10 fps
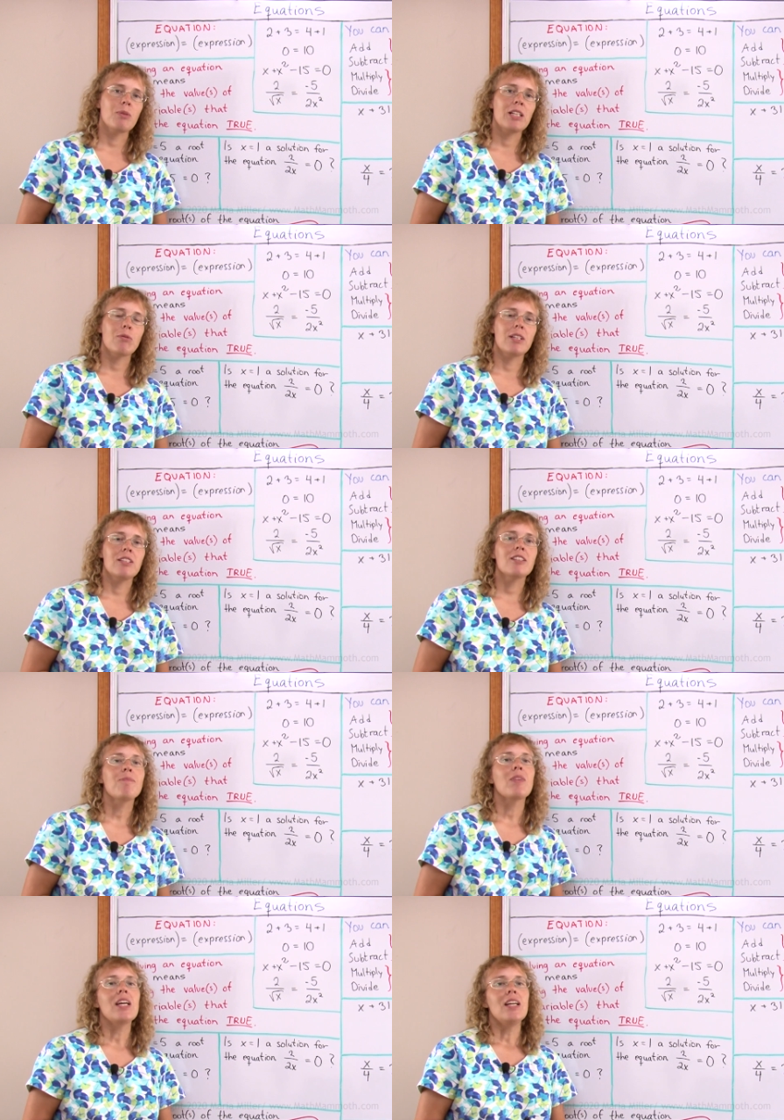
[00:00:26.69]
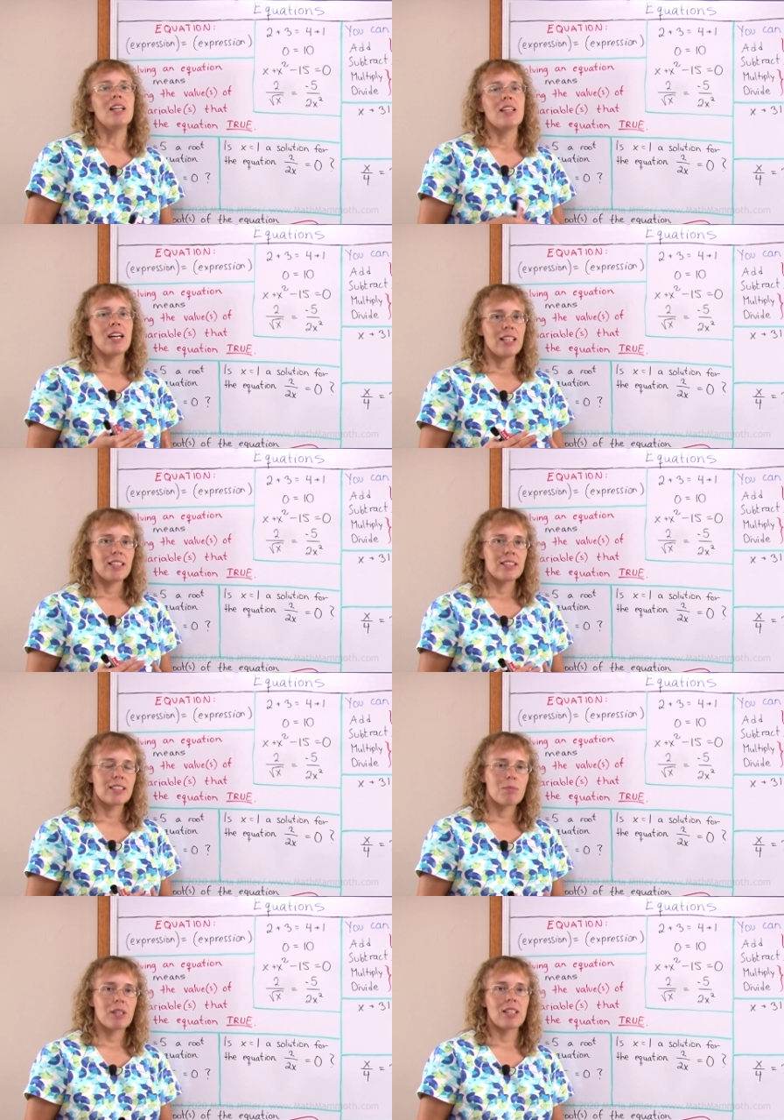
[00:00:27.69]
might wonder? That is
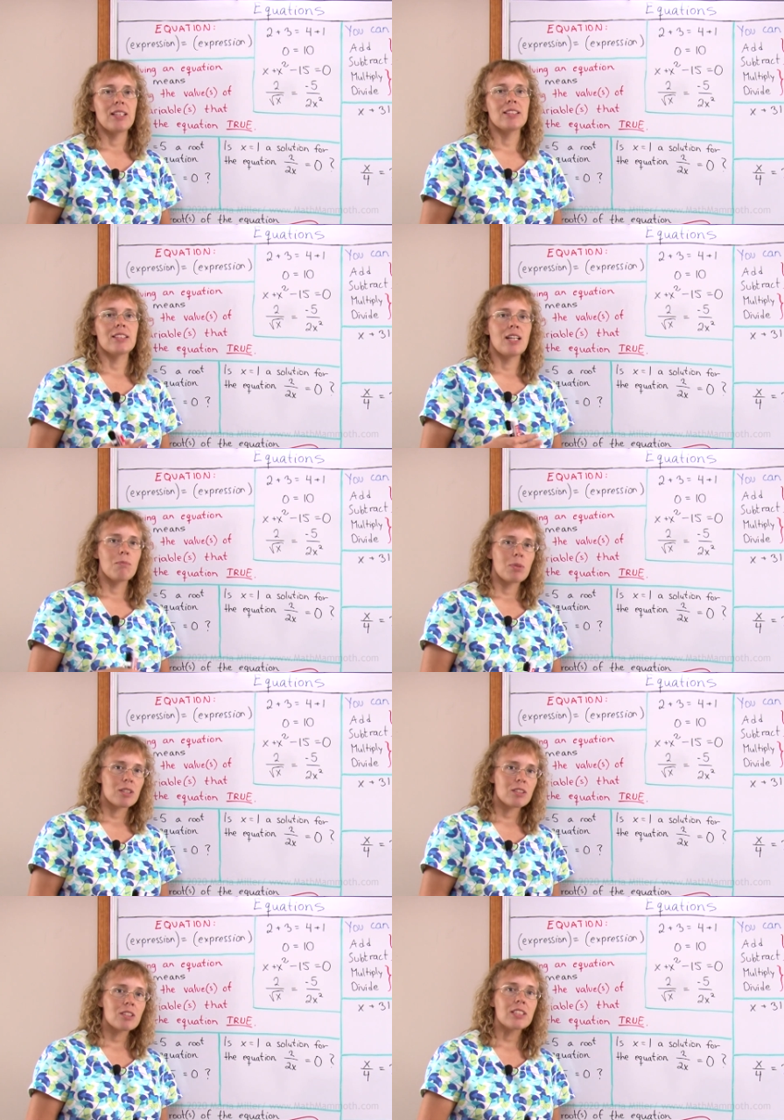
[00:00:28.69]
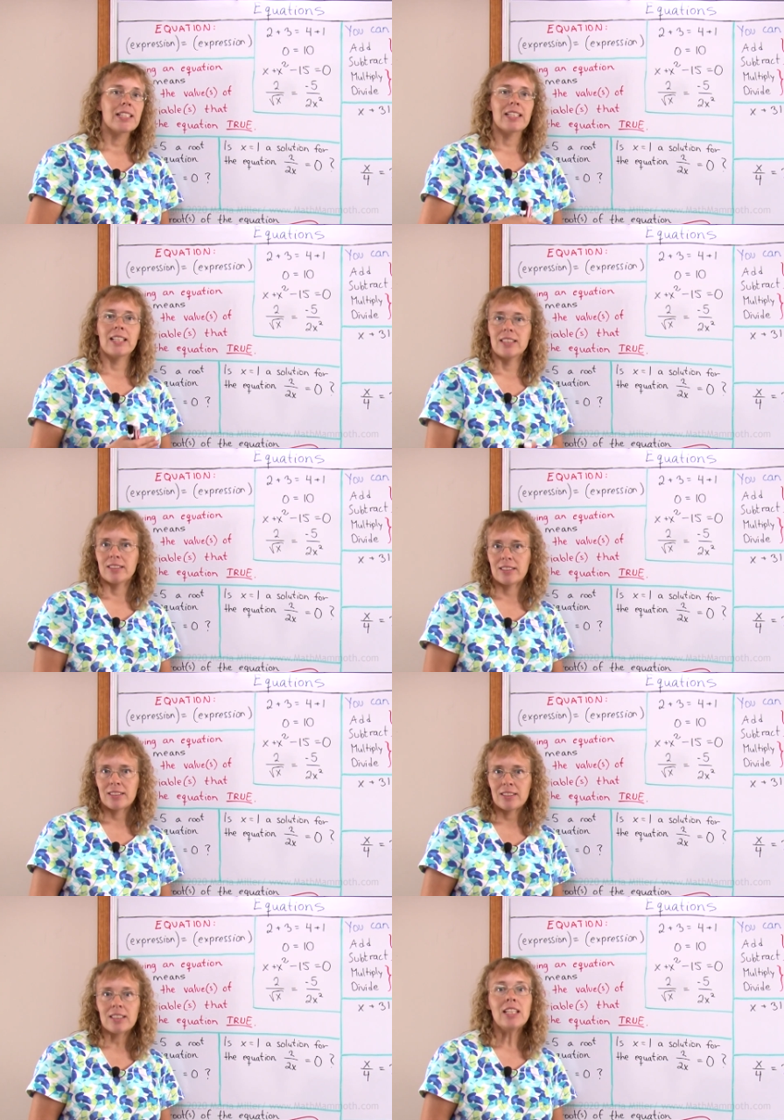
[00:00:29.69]
something that has numbers and
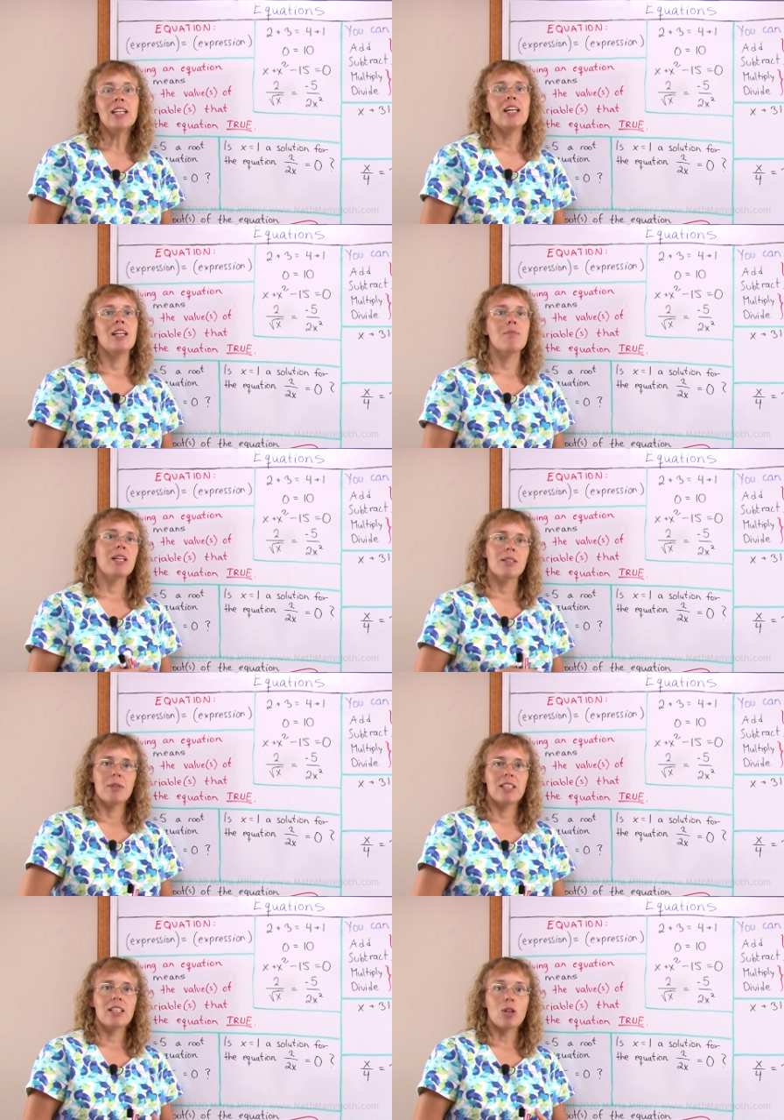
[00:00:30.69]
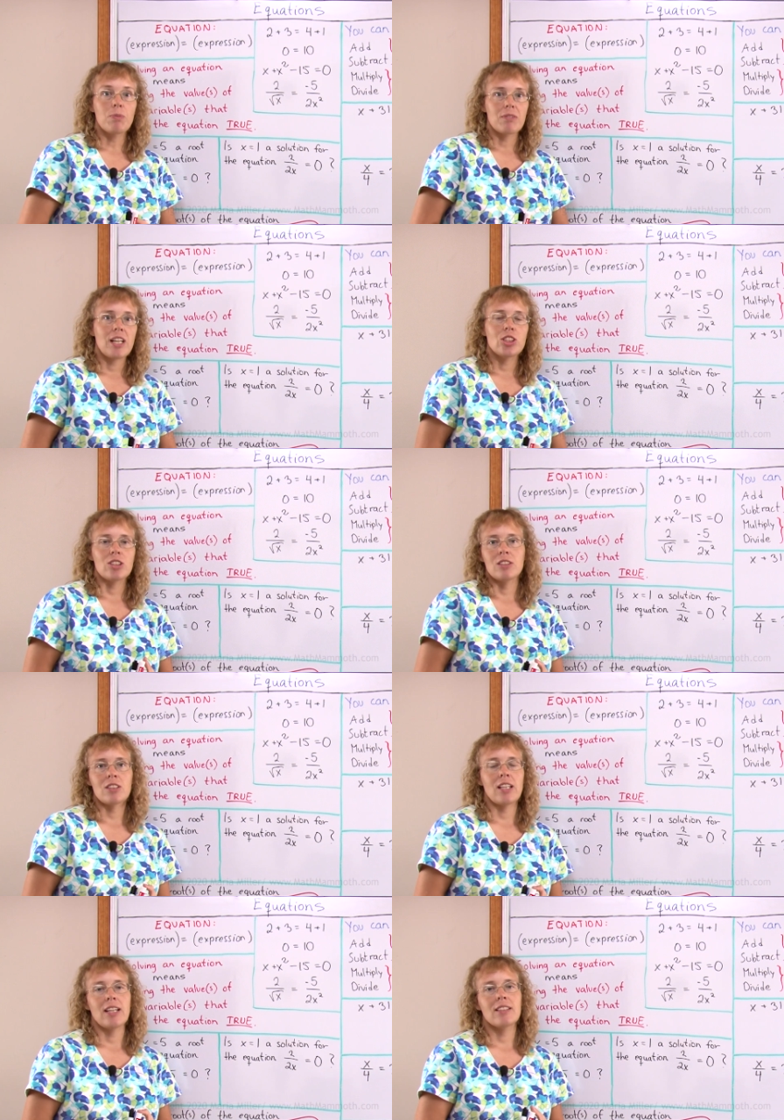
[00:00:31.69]
letters and mathematical
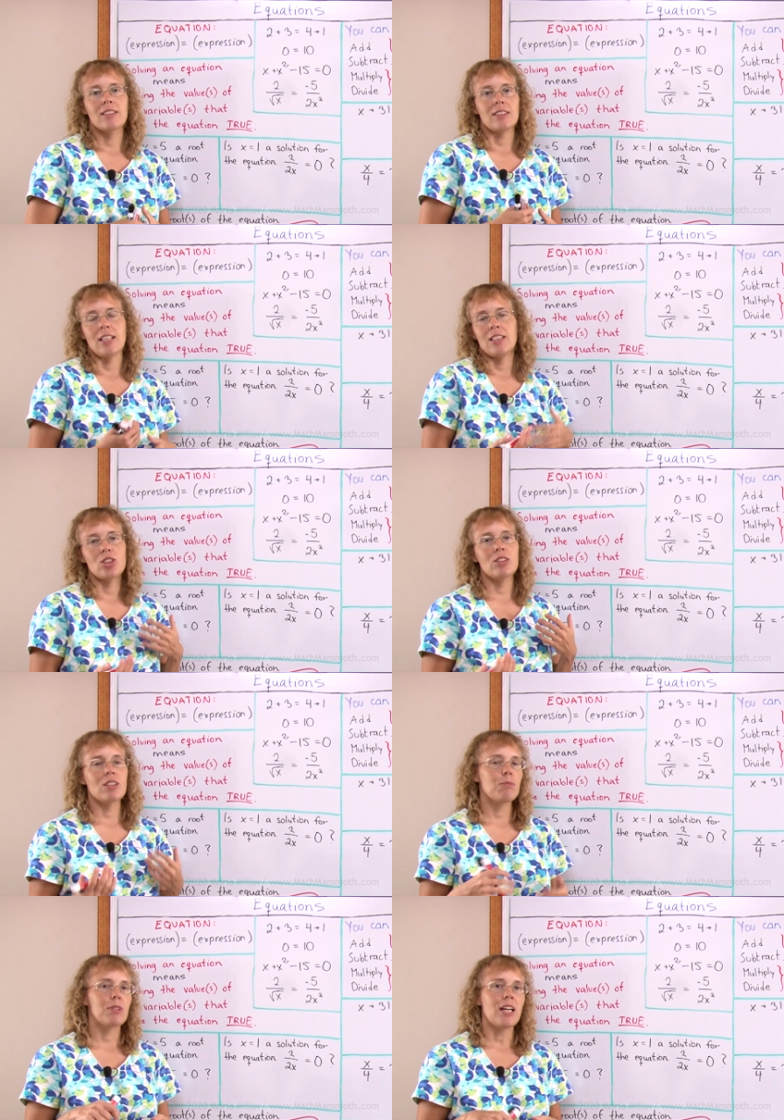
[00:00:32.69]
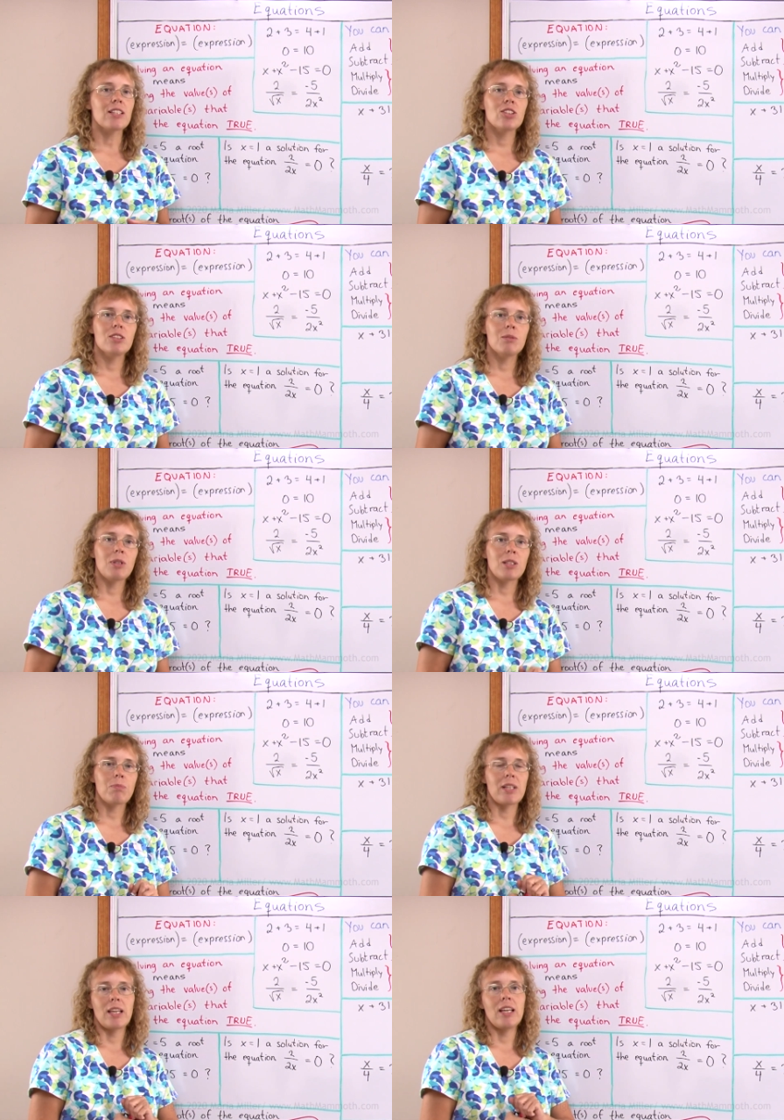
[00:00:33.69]
operations like addition, subtraction,
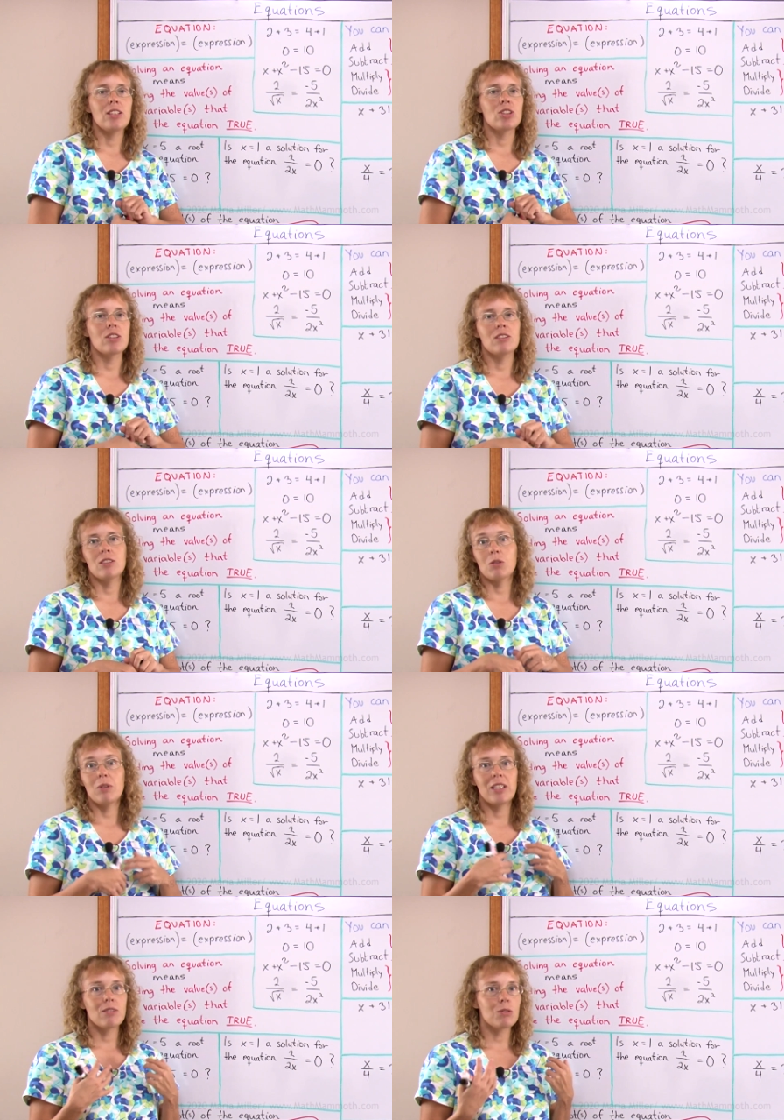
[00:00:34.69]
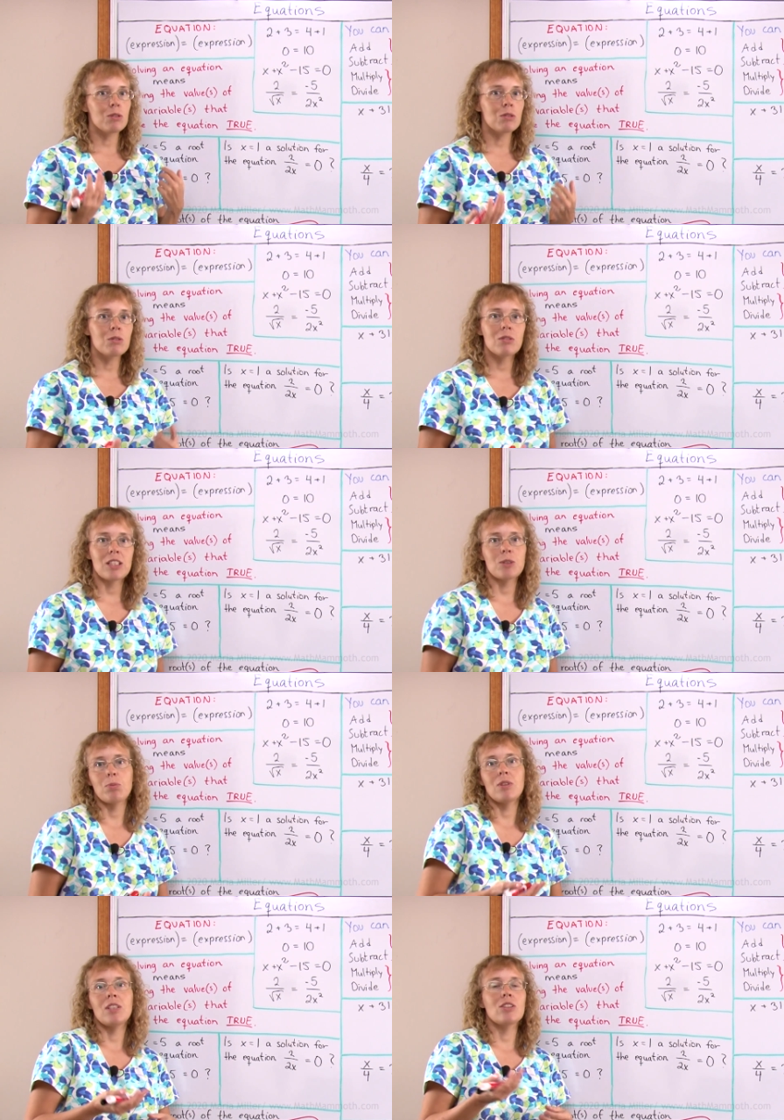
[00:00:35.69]
multiplication, square root,
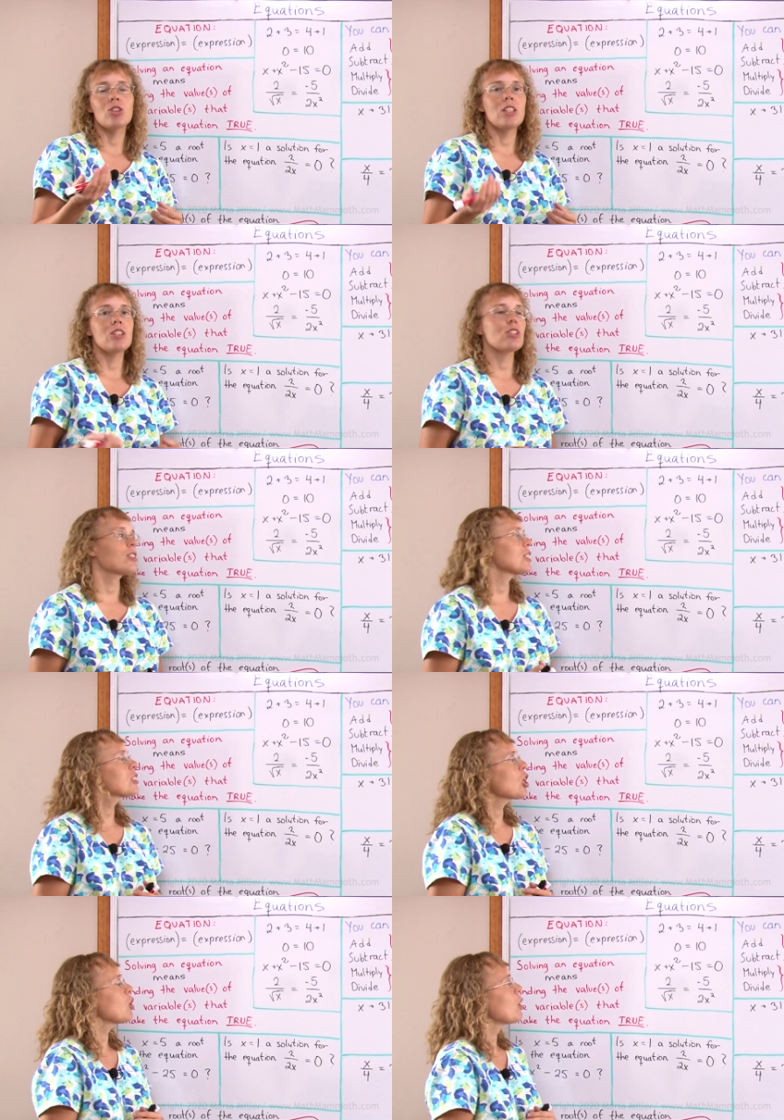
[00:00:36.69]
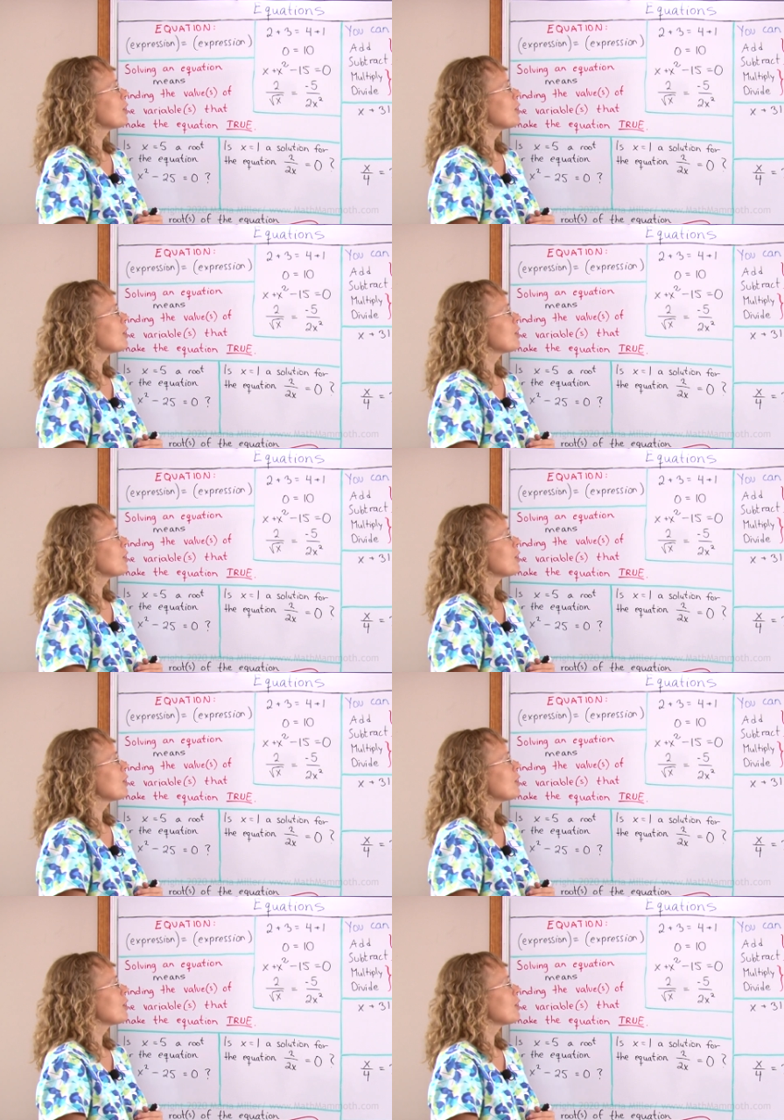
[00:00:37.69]
exponentiation, and so